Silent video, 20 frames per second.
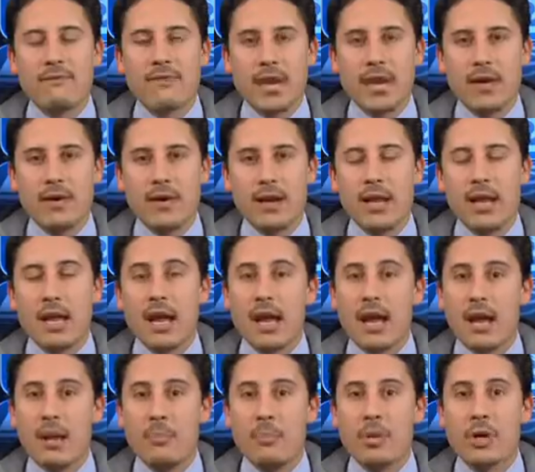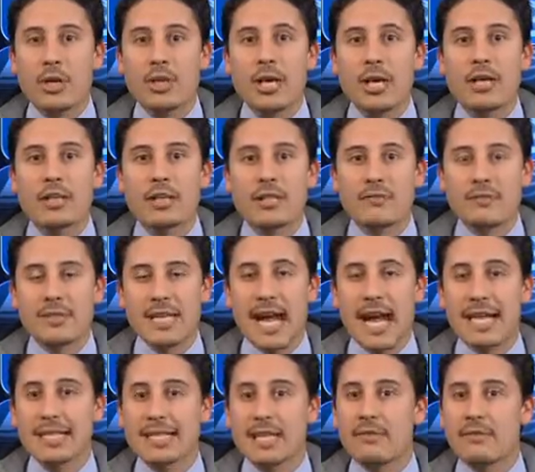a very productive
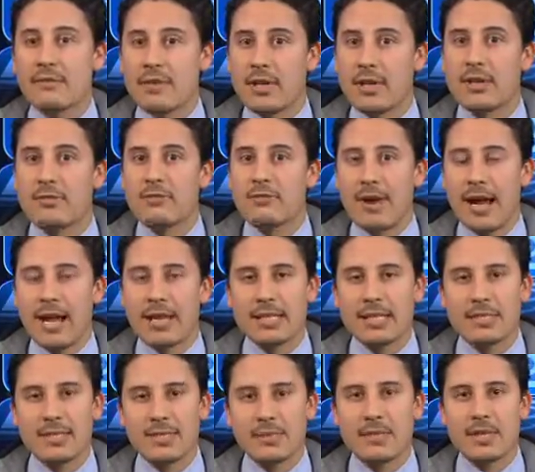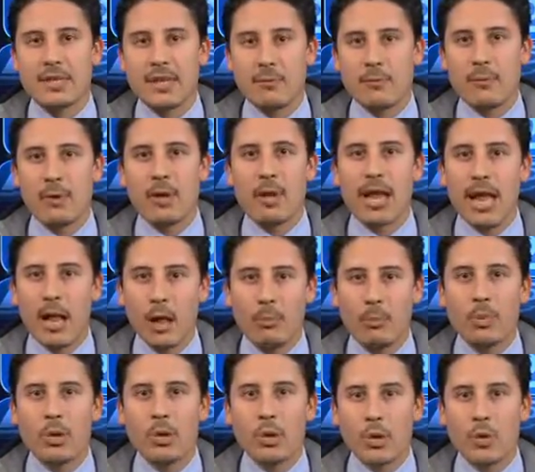task if done right. It's something that will
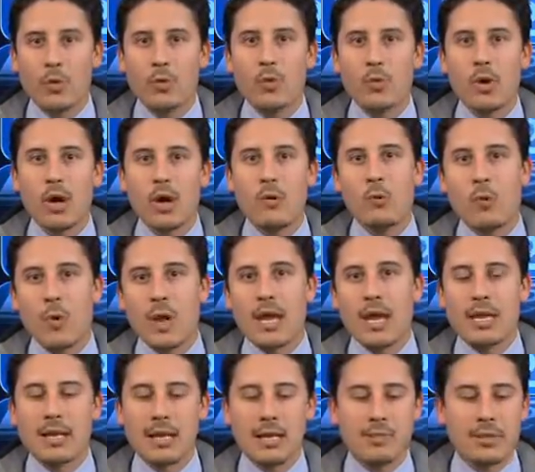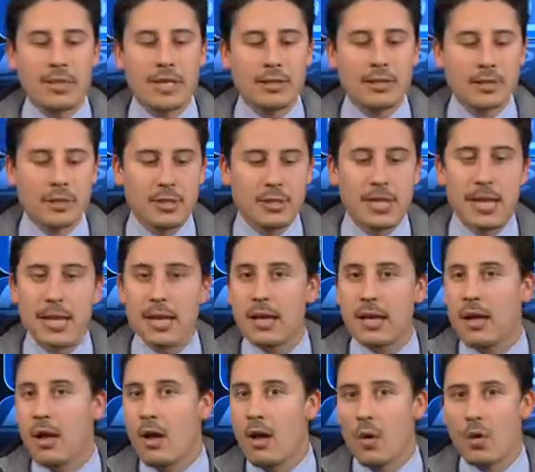help you win come election
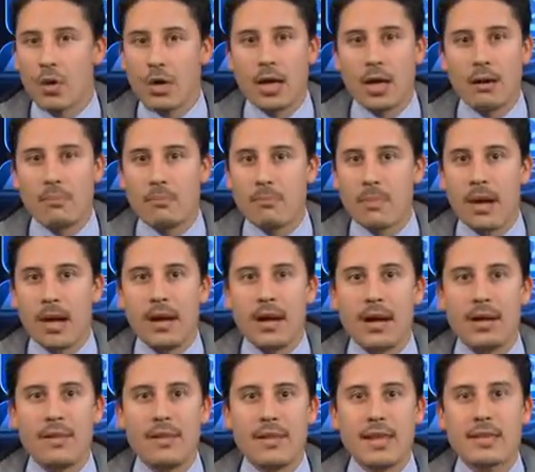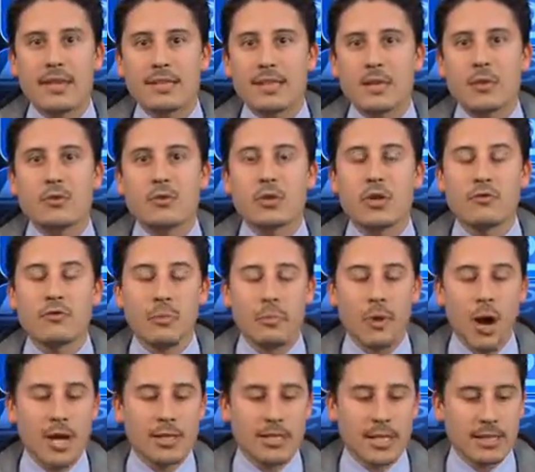day or come the execution of your
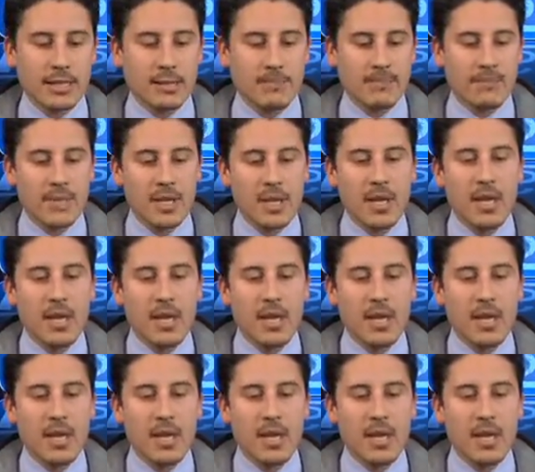project.